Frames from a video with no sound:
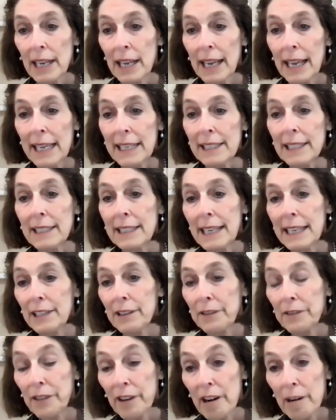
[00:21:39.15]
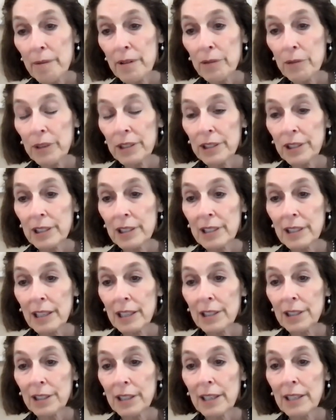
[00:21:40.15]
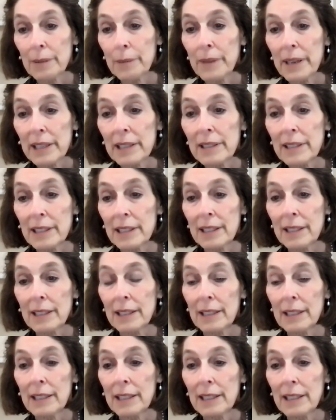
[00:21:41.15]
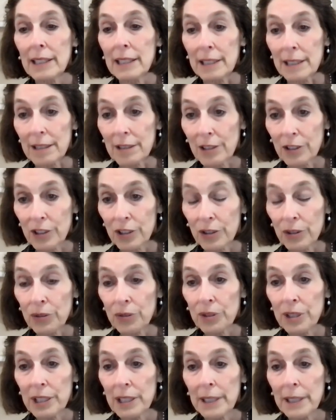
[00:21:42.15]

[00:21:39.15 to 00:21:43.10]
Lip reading: and to Dana-Farber, which is such an amazing institute.